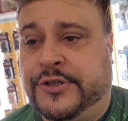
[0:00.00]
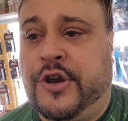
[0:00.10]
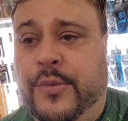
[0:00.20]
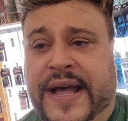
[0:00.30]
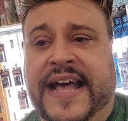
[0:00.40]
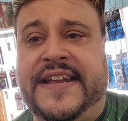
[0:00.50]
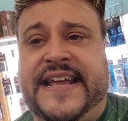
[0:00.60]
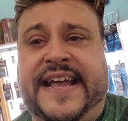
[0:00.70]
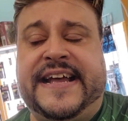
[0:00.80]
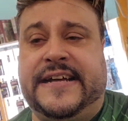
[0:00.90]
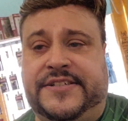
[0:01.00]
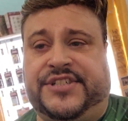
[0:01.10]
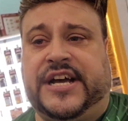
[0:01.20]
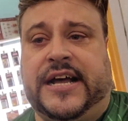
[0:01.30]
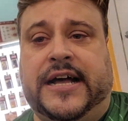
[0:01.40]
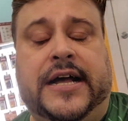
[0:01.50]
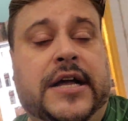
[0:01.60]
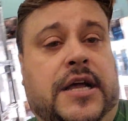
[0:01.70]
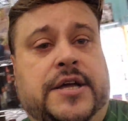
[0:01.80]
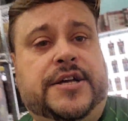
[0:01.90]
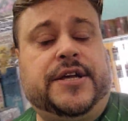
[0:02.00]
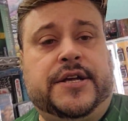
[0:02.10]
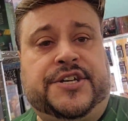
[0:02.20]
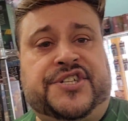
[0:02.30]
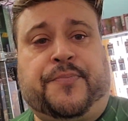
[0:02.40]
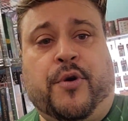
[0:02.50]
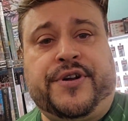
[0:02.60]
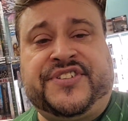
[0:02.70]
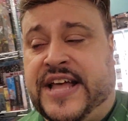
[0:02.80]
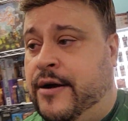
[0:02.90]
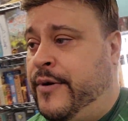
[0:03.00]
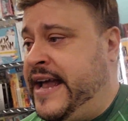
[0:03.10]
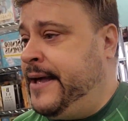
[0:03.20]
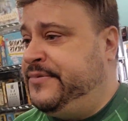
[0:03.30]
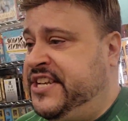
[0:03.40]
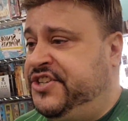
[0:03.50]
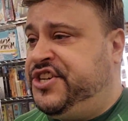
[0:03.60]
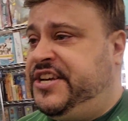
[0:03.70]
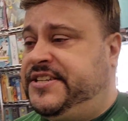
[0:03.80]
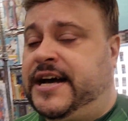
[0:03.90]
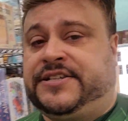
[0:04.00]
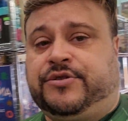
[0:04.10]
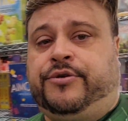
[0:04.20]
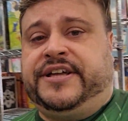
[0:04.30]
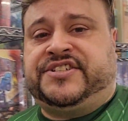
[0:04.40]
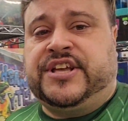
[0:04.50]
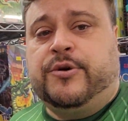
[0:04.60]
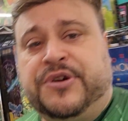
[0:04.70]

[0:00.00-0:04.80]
go ahead and uh, Support us that way. MTG.toys. We